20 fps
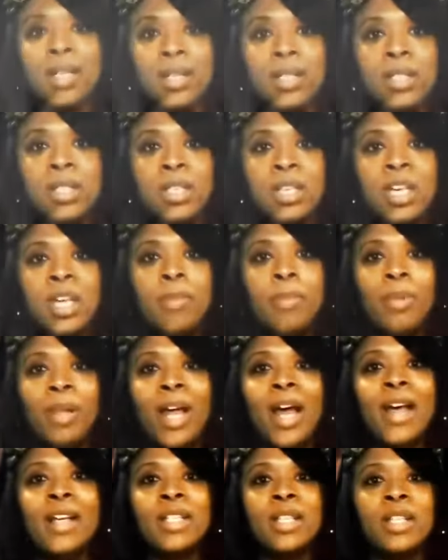to keep
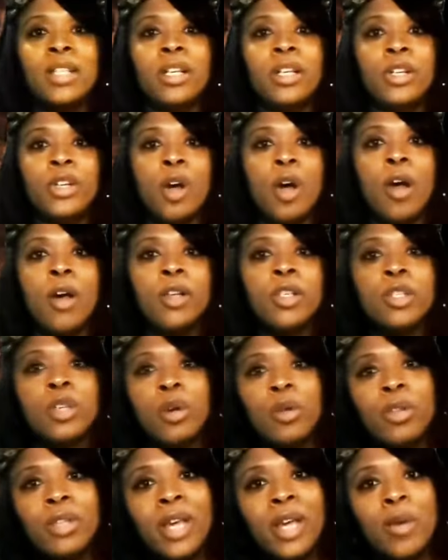blacks in the dark
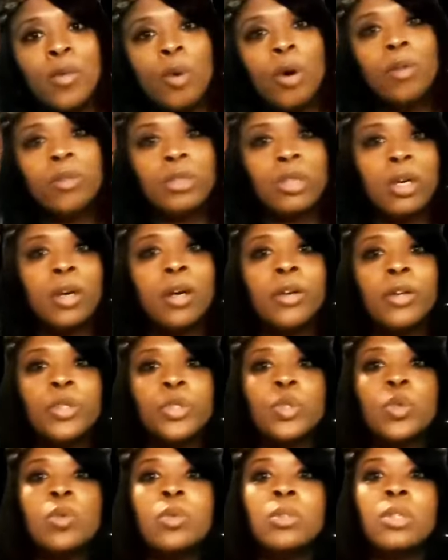so they won't learn the
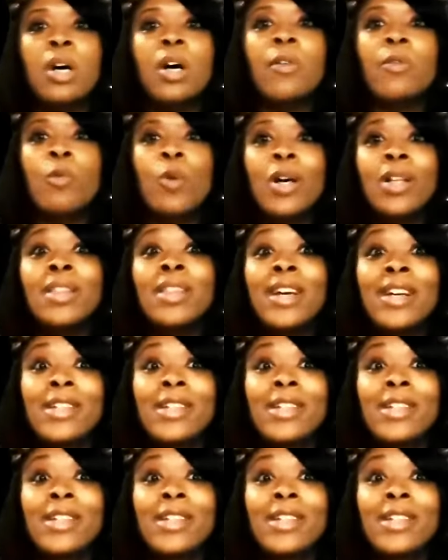truth of what